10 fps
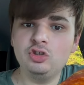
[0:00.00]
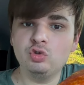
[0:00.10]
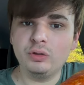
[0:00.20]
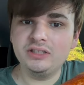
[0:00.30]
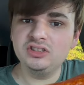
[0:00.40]

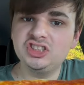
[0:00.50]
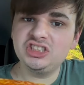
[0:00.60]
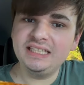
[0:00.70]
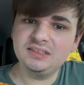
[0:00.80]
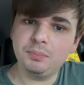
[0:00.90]
grilled
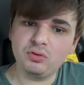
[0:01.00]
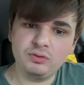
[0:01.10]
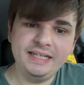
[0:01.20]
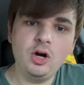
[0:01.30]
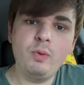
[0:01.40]
cheese
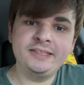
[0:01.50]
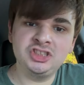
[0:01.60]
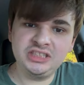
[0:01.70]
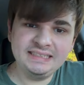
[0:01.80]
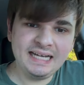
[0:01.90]
burrito with
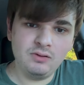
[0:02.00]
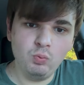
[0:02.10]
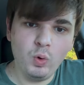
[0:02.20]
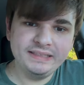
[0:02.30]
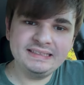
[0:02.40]
cheese
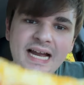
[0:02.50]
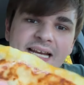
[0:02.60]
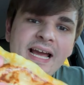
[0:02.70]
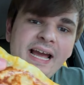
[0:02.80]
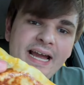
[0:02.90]
on one
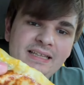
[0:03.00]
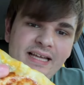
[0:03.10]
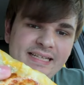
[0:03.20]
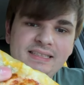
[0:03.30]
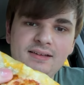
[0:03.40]
side and
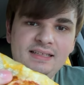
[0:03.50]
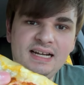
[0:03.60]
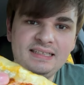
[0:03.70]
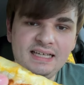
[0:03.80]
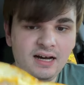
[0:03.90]
like nothing
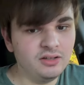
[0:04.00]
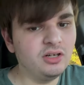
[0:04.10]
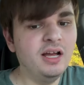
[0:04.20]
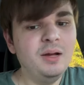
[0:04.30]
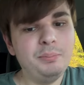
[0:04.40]
on the
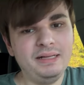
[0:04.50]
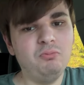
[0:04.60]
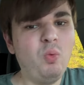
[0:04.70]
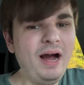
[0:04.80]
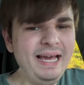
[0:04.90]
other. But
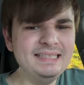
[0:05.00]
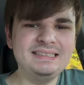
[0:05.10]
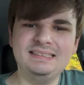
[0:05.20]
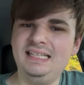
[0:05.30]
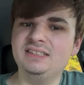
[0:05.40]
why is
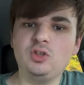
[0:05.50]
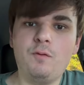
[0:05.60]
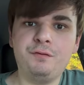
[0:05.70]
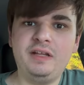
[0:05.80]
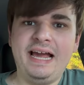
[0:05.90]
this thing so
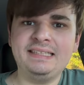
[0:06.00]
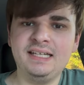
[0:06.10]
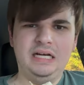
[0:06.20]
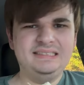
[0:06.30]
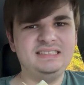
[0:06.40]
flat?
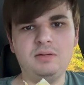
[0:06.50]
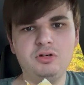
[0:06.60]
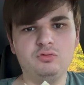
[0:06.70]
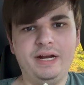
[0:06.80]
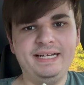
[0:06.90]

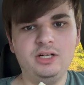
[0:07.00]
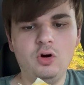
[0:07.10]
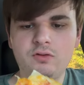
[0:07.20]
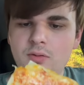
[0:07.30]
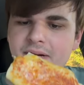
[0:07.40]
Someone ran it
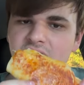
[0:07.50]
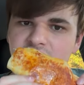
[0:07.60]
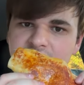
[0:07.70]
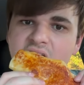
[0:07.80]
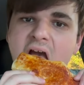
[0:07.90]
over
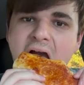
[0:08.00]
apparently.